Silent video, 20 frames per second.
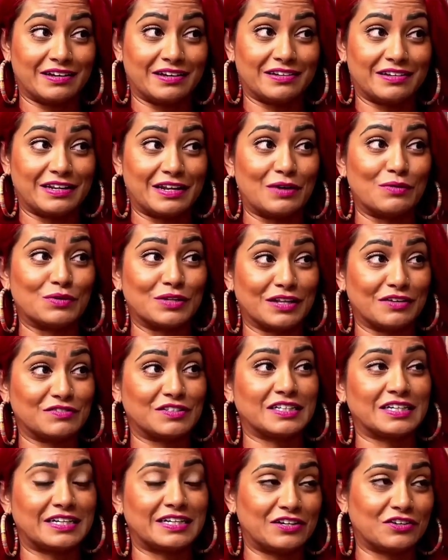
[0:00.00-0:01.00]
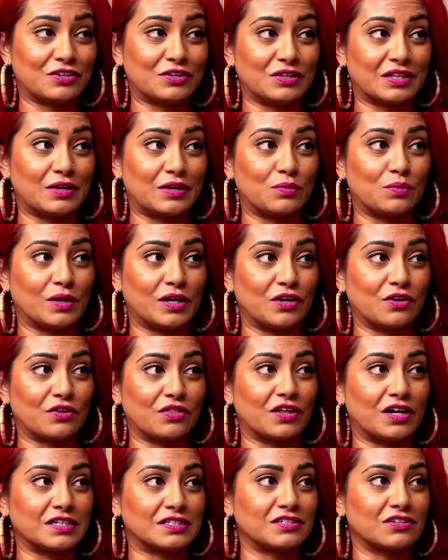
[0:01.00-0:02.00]
And I would love to hear like what your
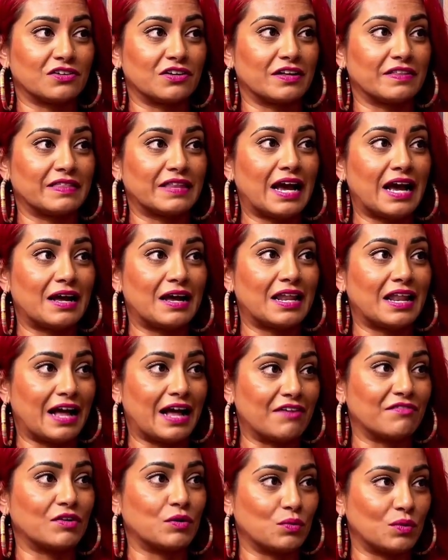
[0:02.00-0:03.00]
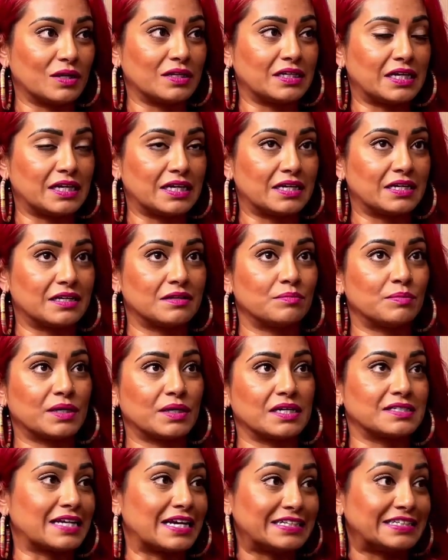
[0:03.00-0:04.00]
thoughts are on that, having 1 kid, because
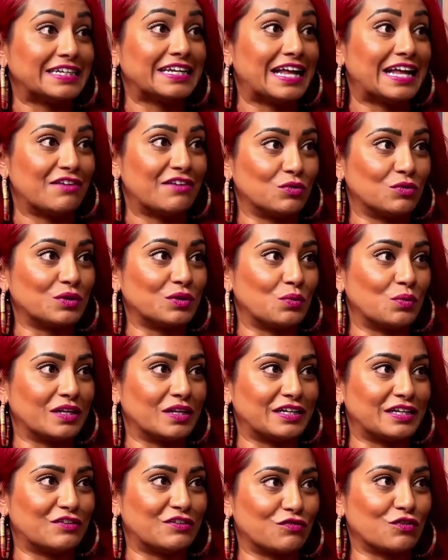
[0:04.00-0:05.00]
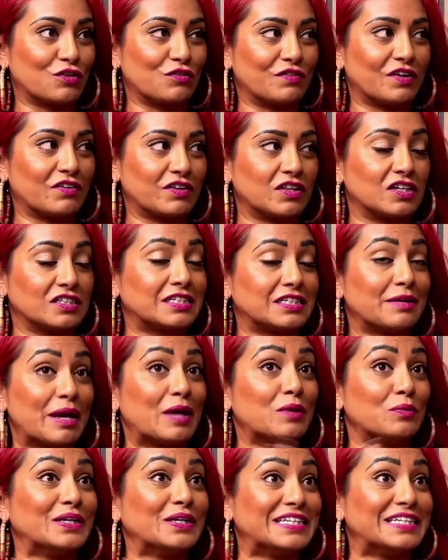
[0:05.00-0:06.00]
I did have only 1 kid for a very long time. And
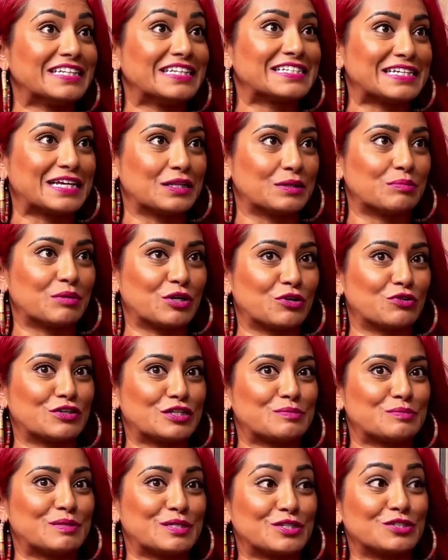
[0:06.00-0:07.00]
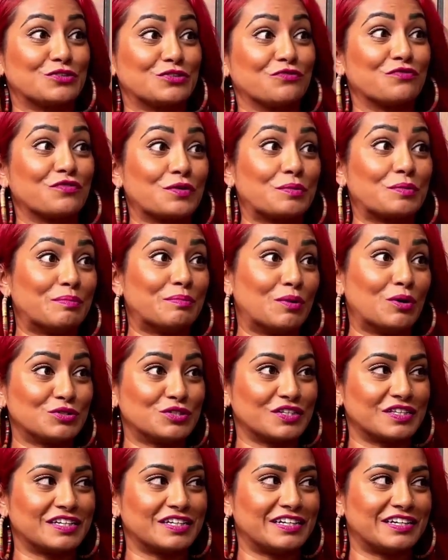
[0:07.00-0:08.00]
we didn't celebrate Christmas for most of
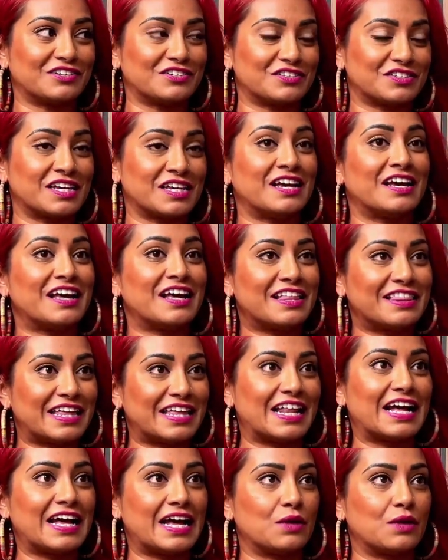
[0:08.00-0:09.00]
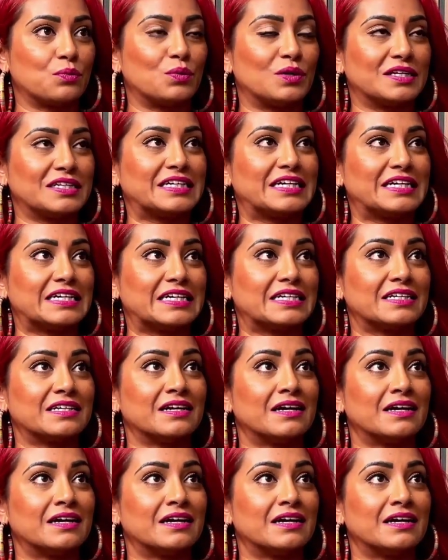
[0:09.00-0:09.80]
the years that I had 1 kid.